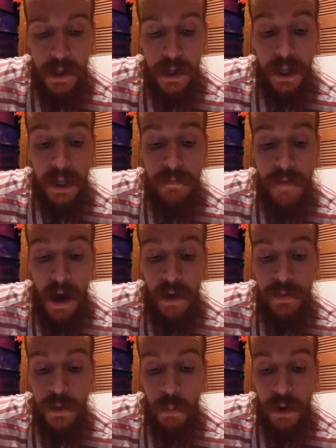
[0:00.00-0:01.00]
He
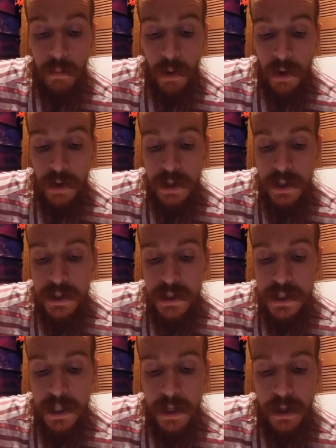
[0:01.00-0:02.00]
found the widower
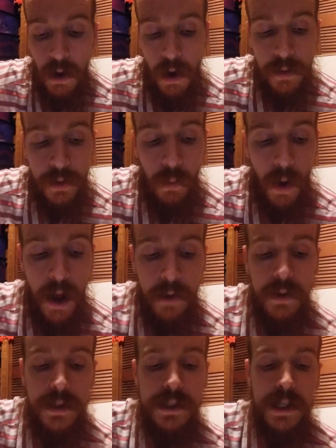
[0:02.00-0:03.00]
sitting on the
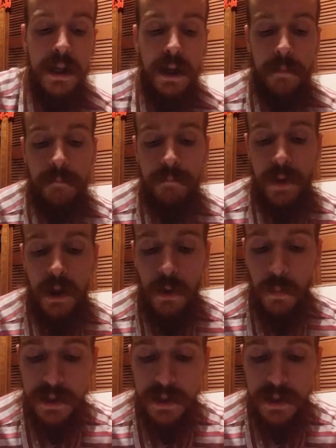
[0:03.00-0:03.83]
ground, singing, with